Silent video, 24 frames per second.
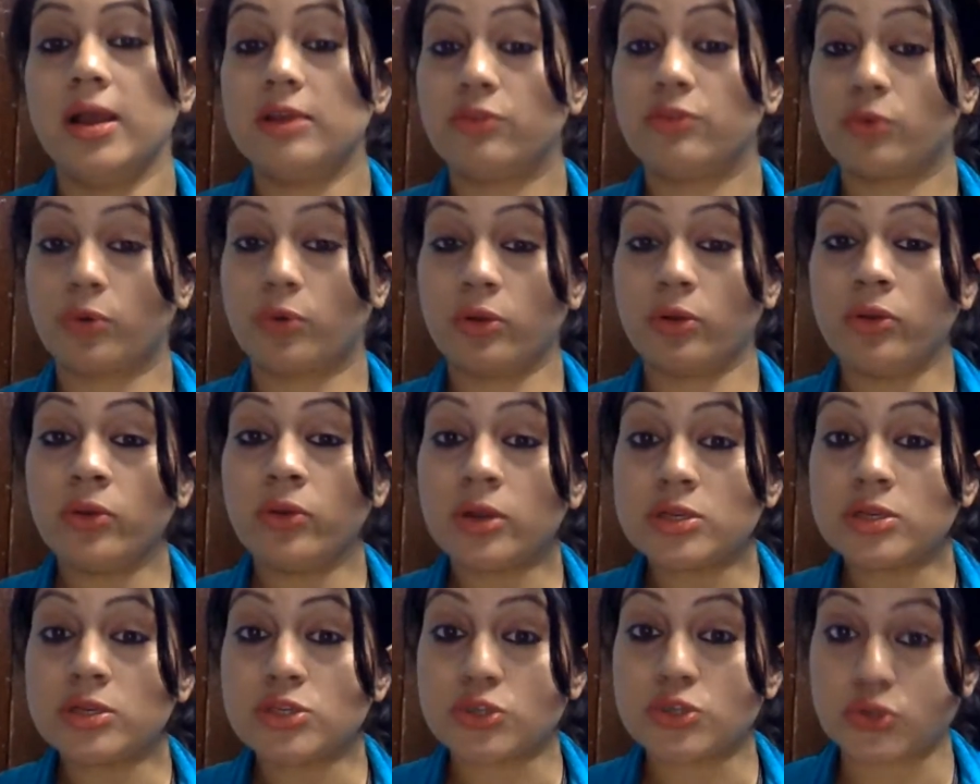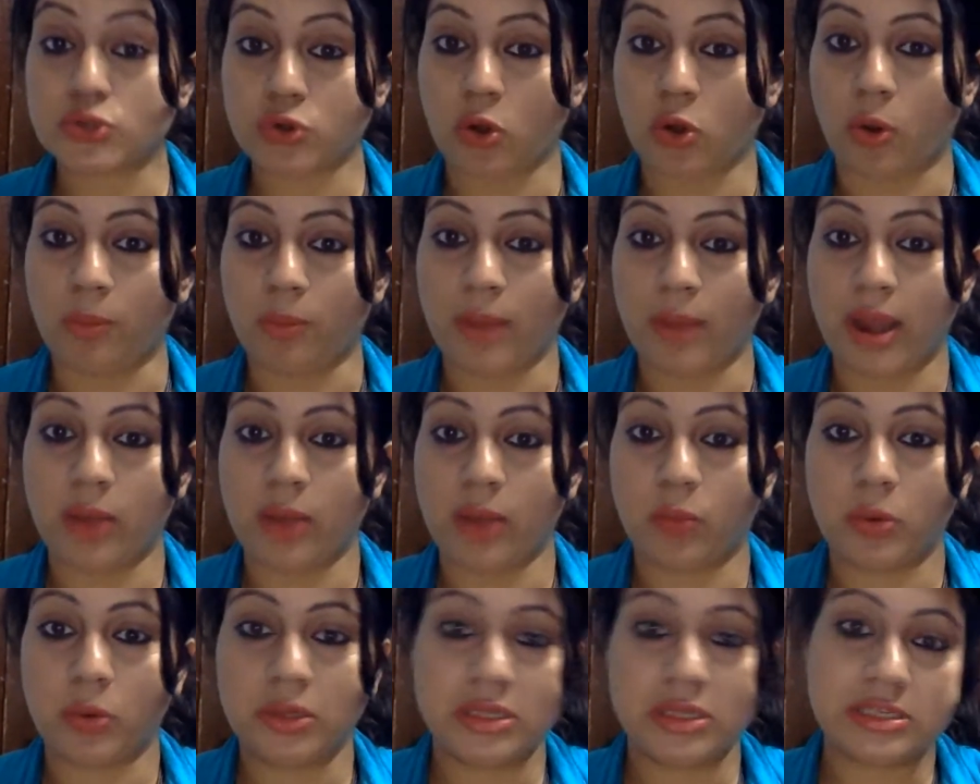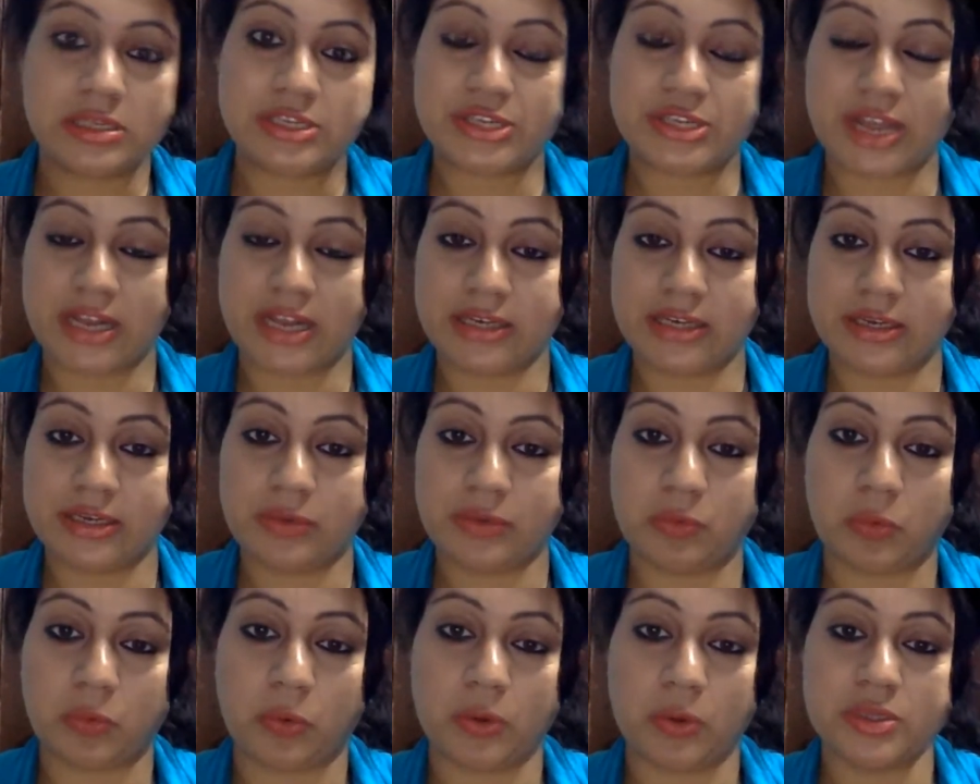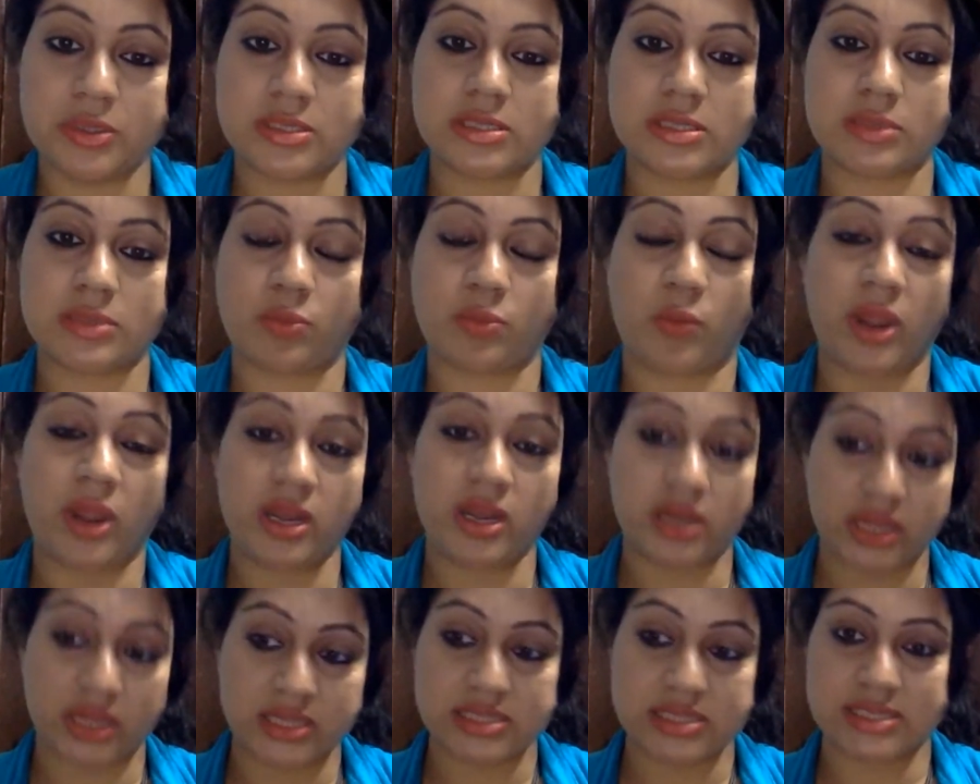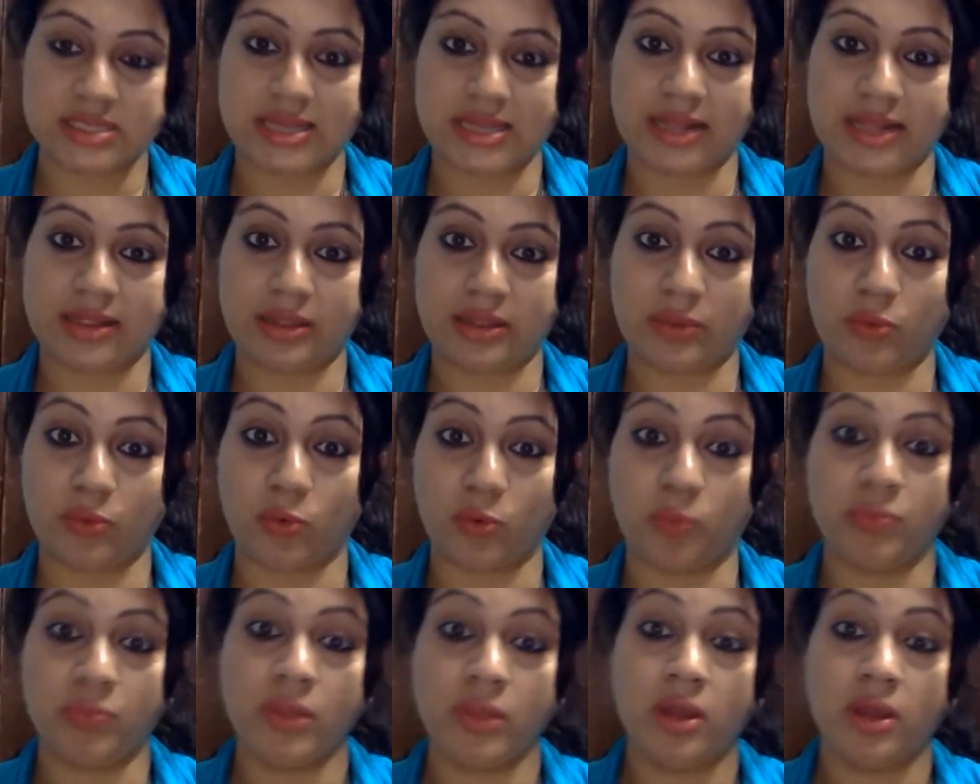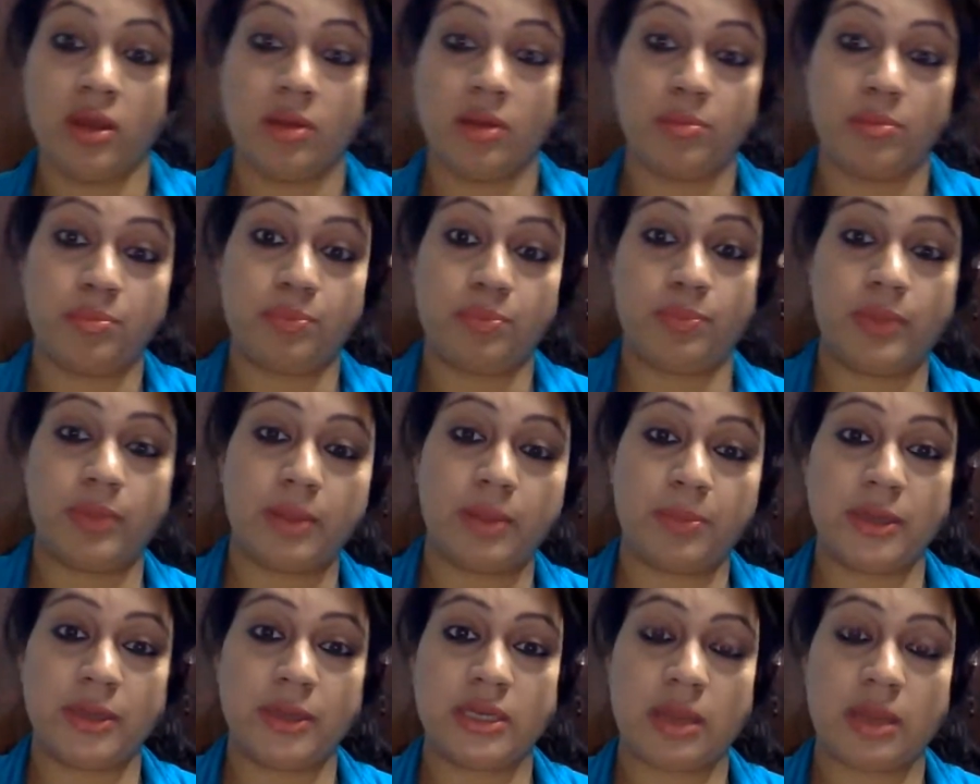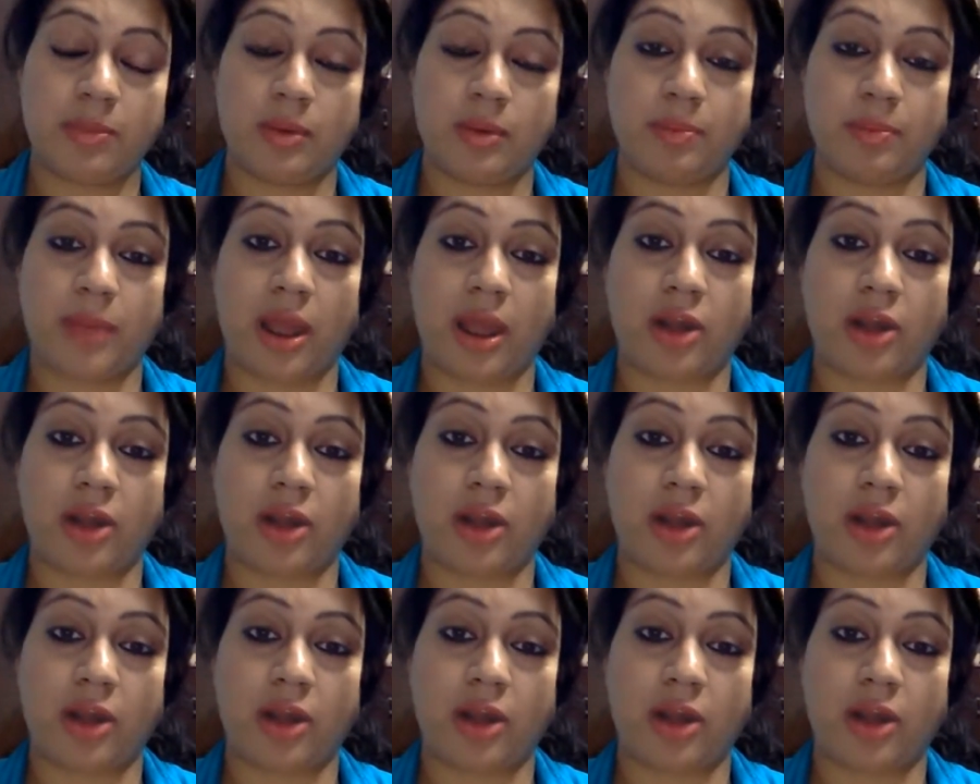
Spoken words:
So, could not stop. And what this child did was went inside home, picked up a pair